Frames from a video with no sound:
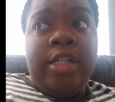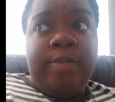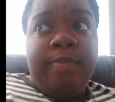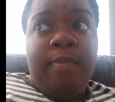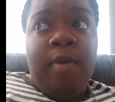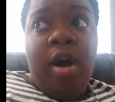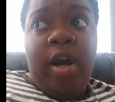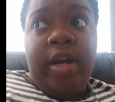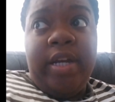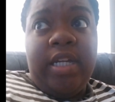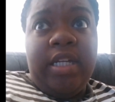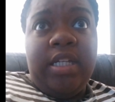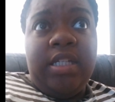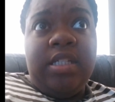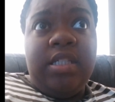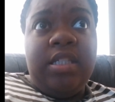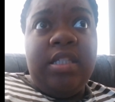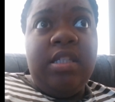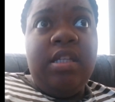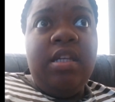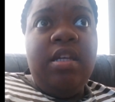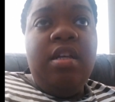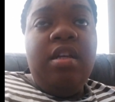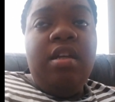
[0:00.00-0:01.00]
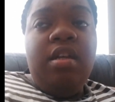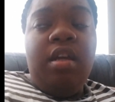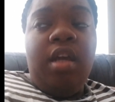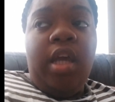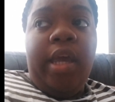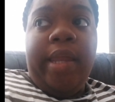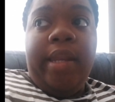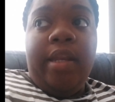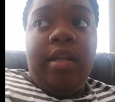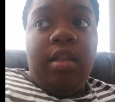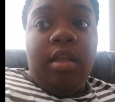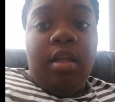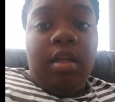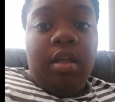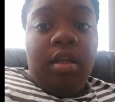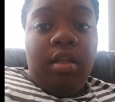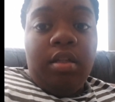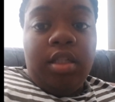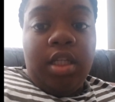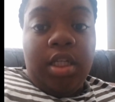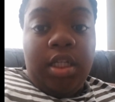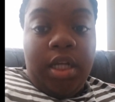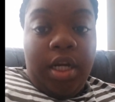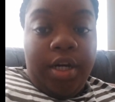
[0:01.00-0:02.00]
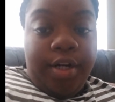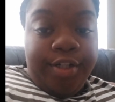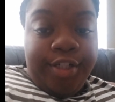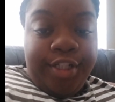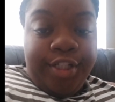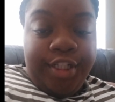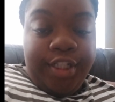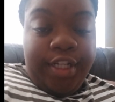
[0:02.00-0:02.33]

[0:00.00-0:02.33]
Marcus? And the nurse,